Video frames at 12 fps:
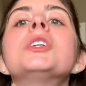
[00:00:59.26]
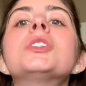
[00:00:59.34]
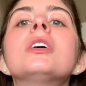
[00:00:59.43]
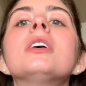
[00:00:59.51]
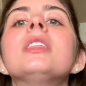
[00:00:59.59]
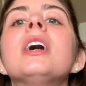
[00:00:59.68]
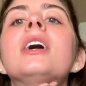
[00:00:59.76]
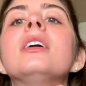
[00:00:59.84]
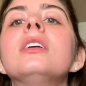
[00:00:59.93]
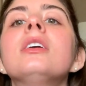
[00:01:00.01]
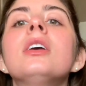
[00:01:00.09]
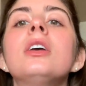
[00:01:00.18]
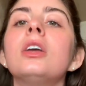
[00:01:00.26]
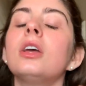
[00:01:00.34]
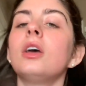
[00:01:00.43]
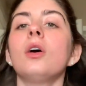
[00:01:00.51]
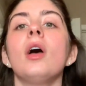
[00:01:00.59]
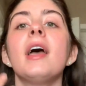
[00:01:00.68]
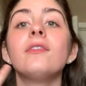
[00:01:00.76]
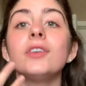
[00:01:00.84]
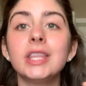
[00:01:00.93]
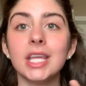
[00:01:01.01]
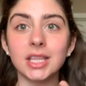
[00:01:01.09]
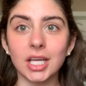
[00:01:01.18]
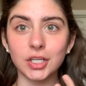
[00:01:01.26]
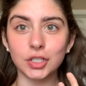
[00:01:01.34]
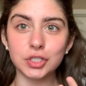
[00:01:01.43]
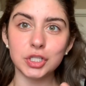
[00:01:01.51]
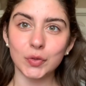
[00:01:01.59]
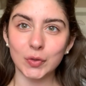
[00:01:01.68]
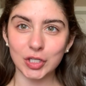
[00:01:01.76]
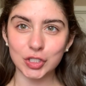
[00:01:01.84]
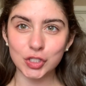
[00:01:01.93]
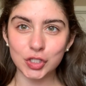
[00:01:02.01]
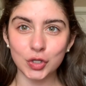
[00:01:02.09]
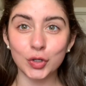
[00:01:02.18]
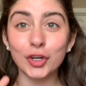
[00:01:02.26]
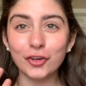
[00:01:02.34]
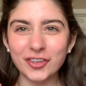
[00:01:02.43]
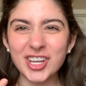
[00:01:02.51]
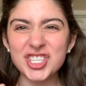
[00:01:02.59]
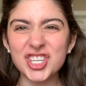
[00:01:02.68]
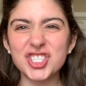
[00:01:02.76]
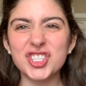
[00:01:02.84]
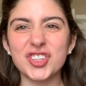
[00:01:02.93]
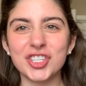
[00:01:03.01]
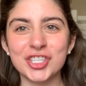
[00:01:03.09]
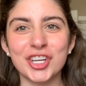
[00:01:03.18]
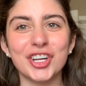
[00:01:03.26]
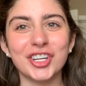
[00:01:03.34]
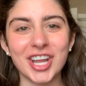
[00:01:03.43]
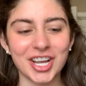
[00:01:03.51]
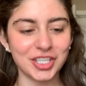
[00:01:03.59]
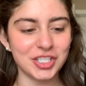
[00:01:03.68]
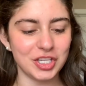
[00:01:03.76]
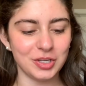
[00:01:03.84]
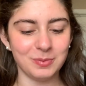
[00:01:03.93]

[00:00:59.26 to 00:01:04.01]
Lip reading: sure that everything that you're doing to your face, you're doing to your neck too,